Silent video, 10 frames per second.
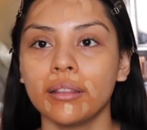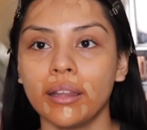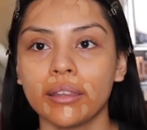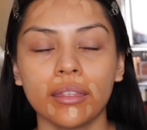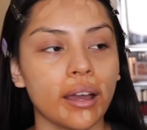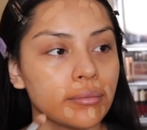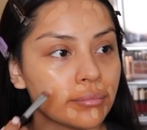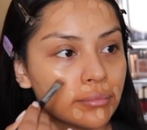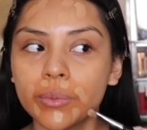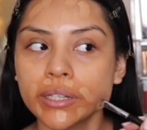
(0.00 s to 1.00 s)
Like that.
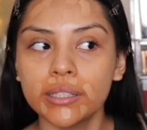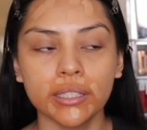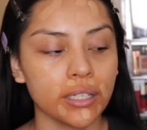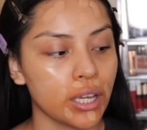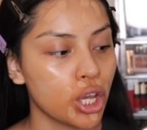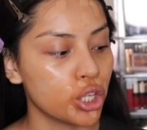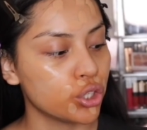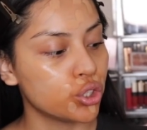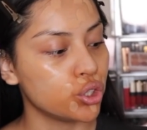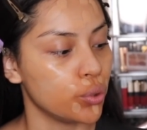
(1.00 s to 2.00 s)
Super easy,
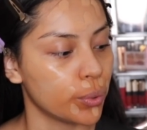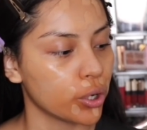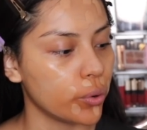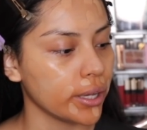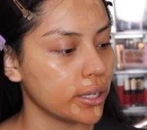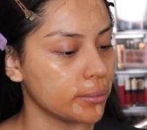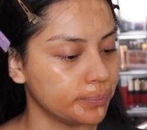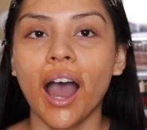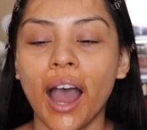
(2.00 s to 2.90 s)
super quick.